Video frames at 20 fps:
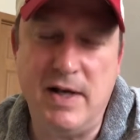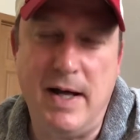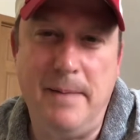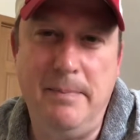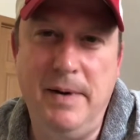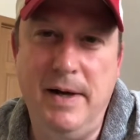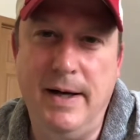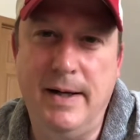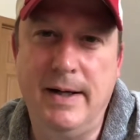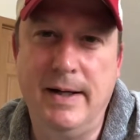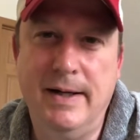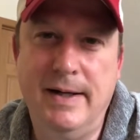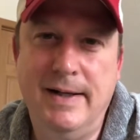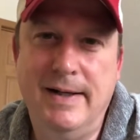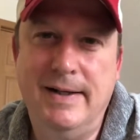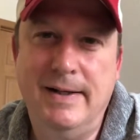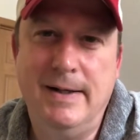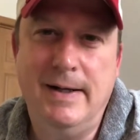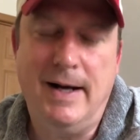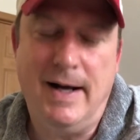that pick,
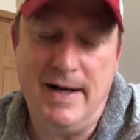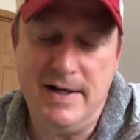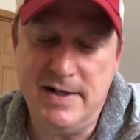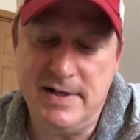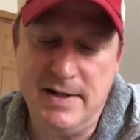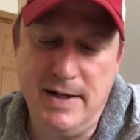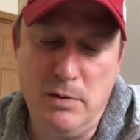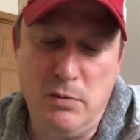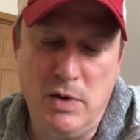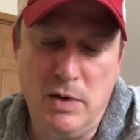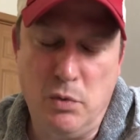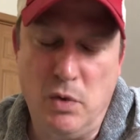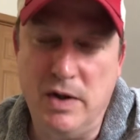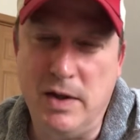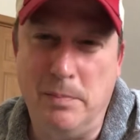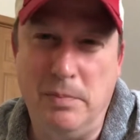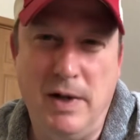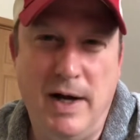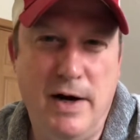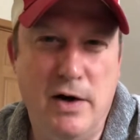I just think with
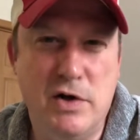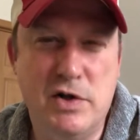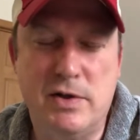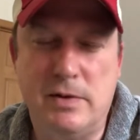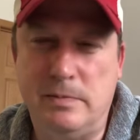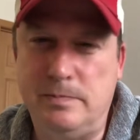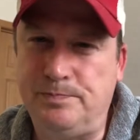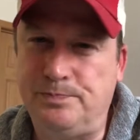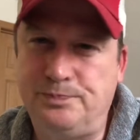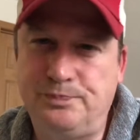the players